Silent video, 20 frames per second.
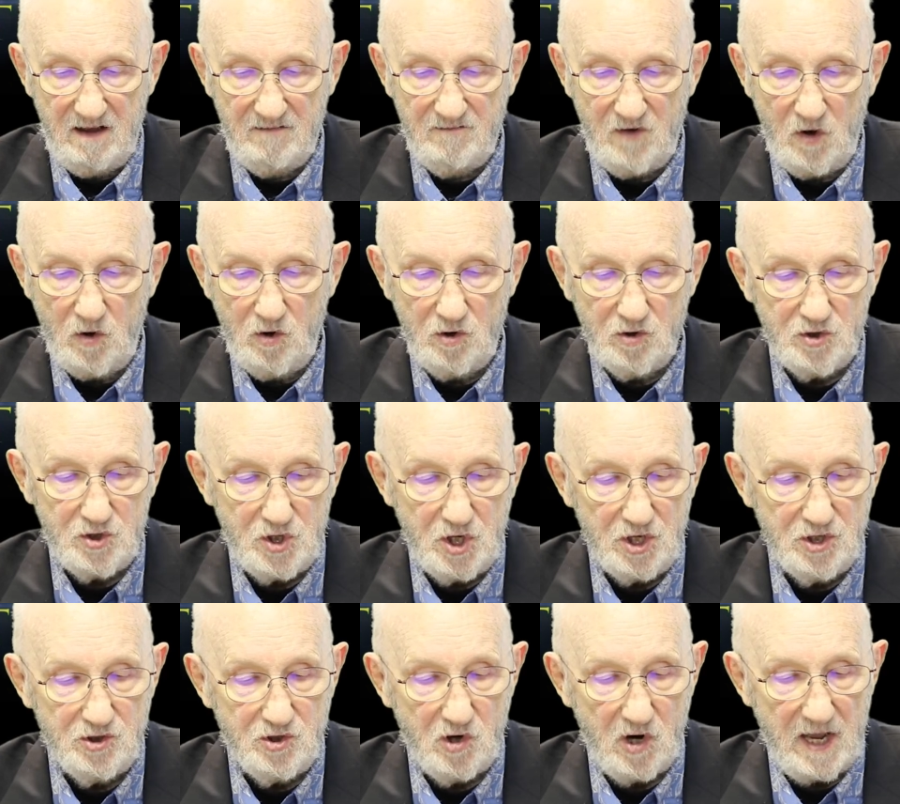voters
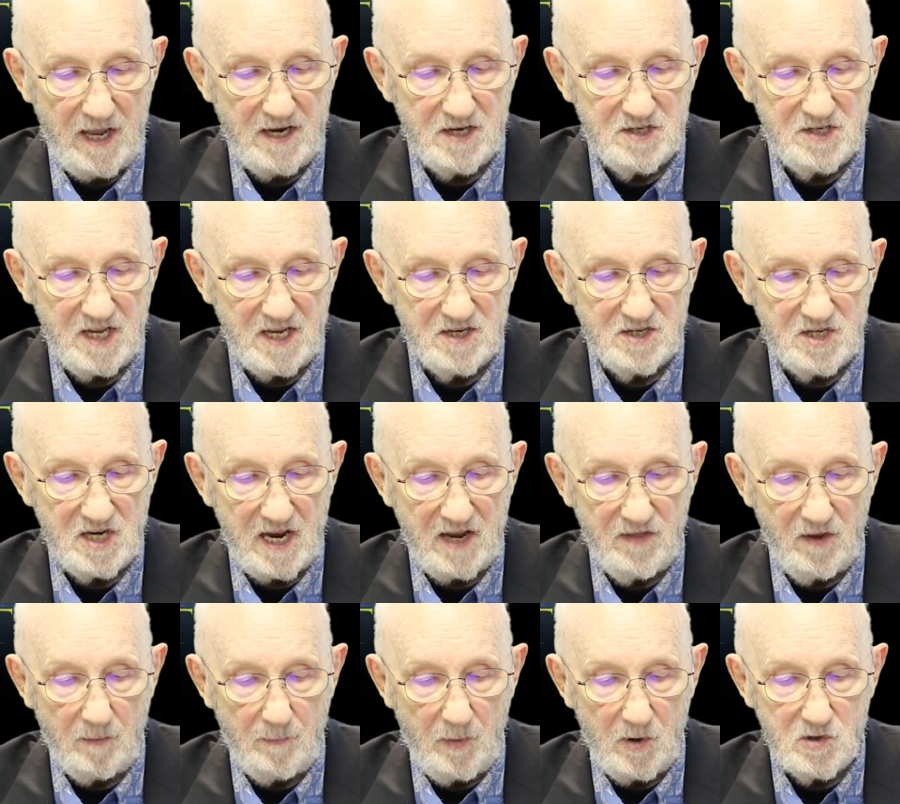should try to set aside
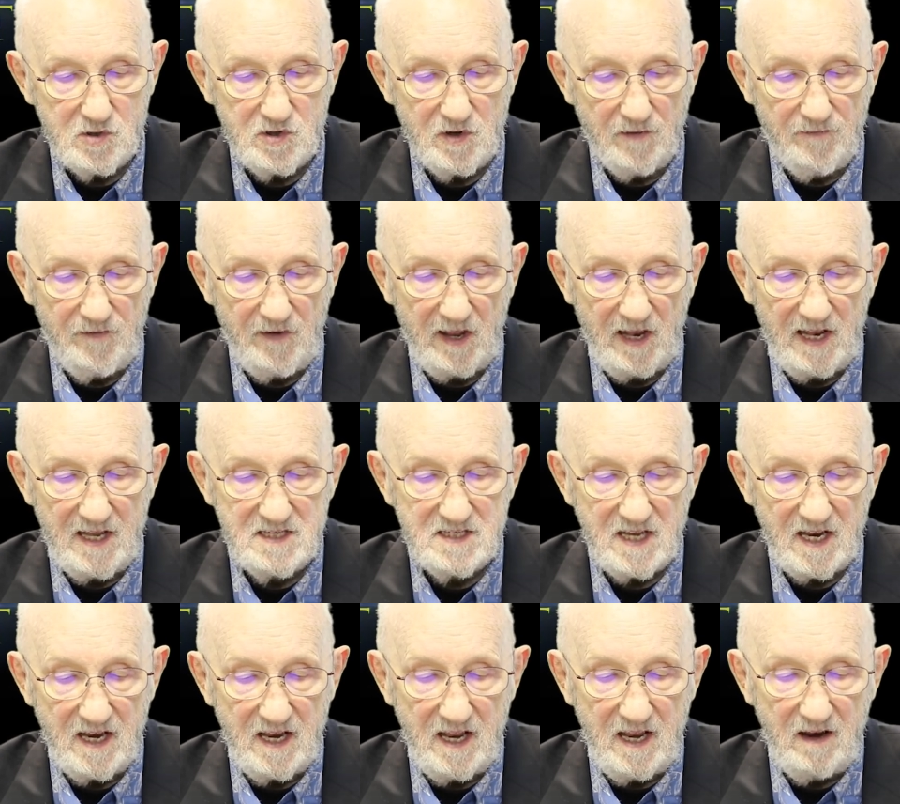their personal feelings,
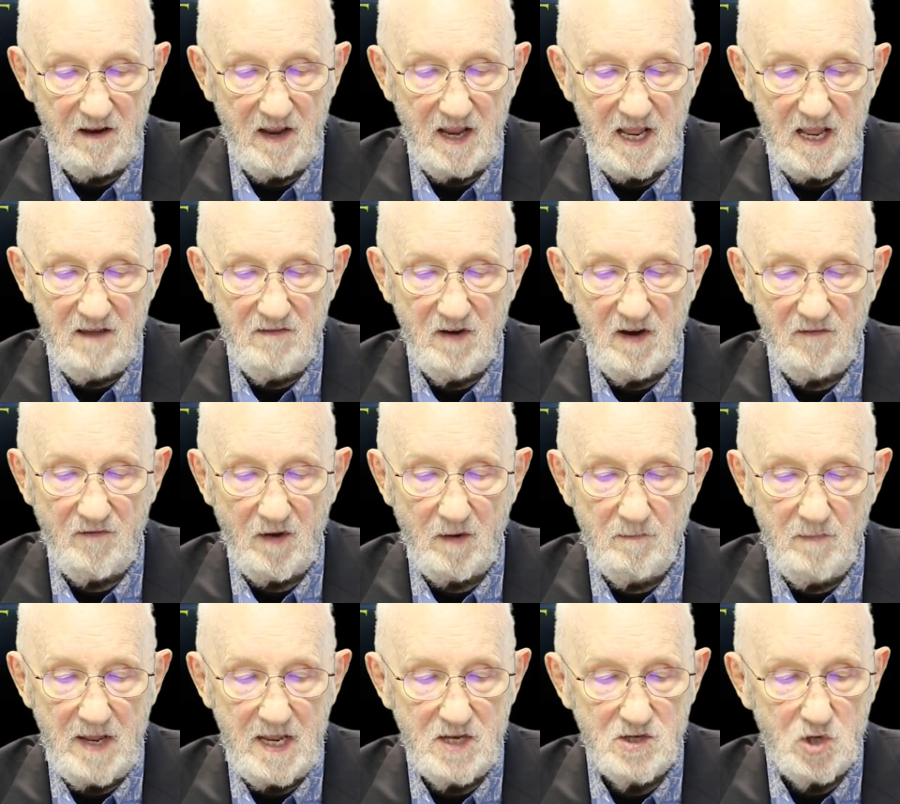and even if it
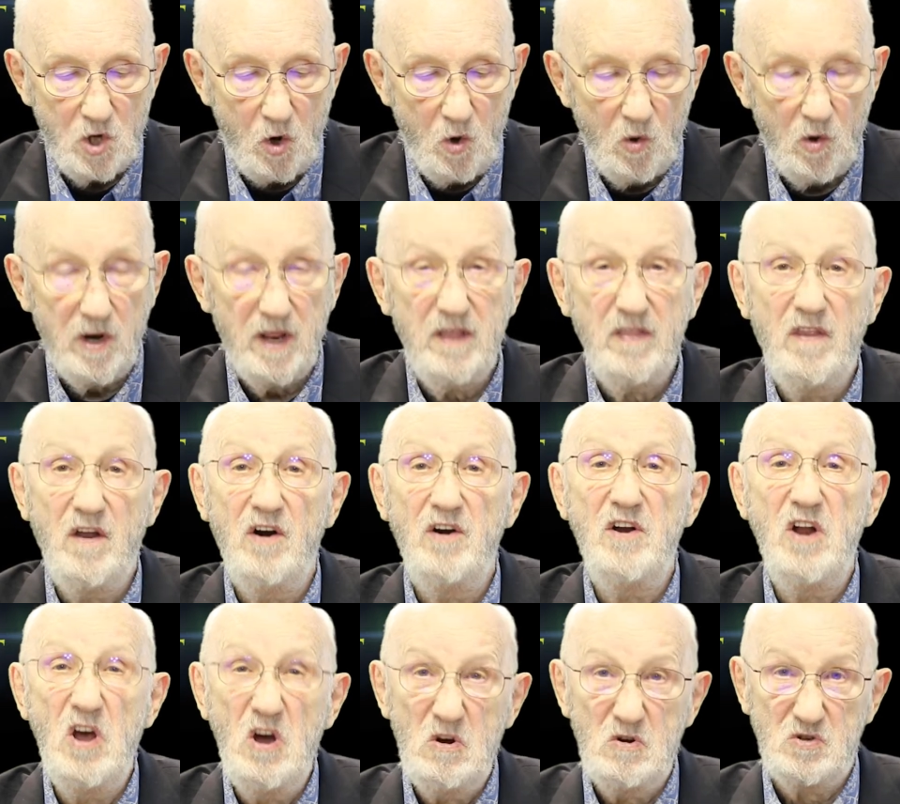means holding their
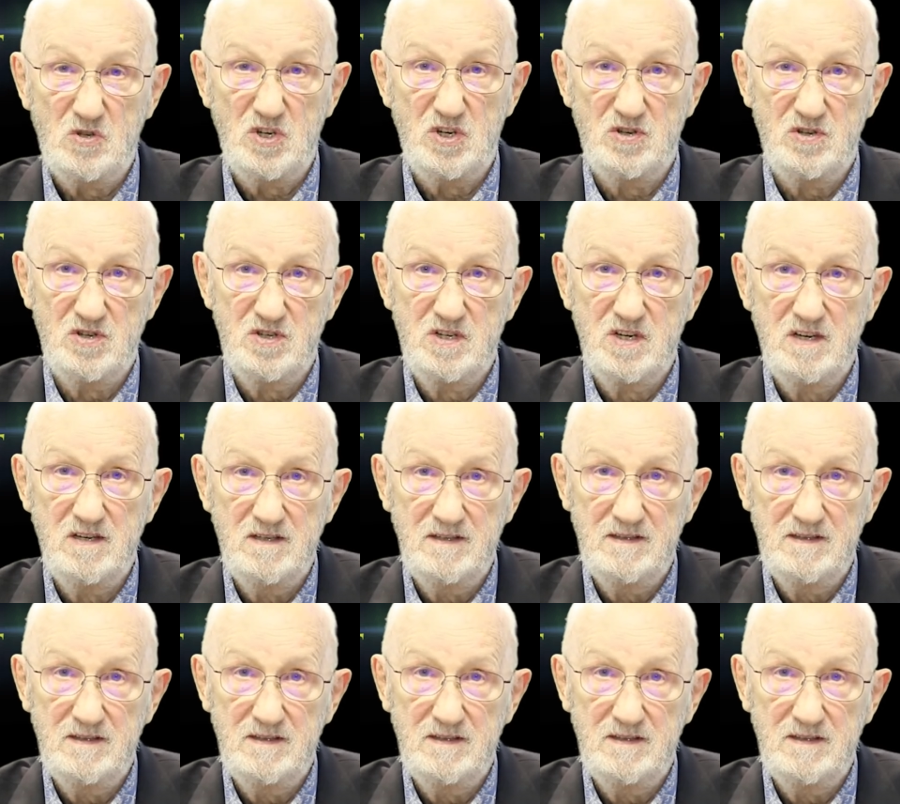noses,